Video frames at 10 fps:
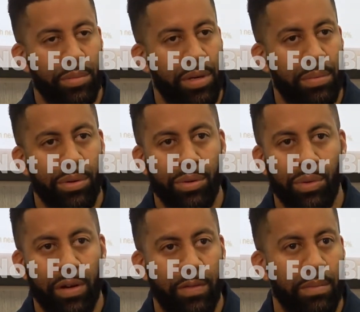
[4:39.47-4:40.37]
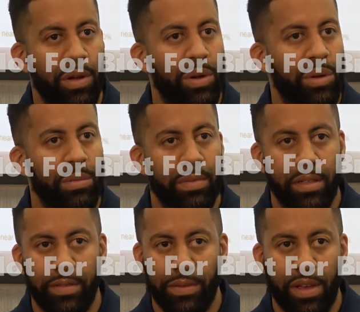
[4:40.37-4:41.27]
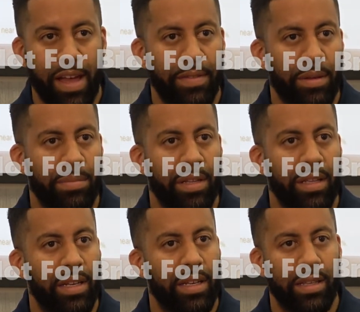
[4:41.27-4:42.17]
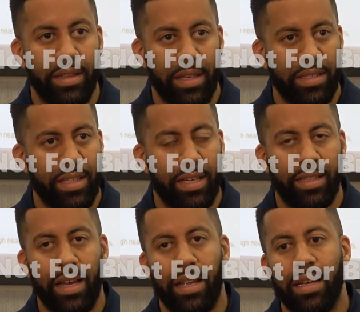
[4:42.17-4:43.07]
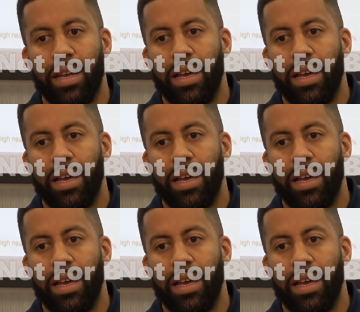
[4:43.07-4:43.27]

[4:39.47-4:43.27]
People who work from home, if you have the ability and things like that.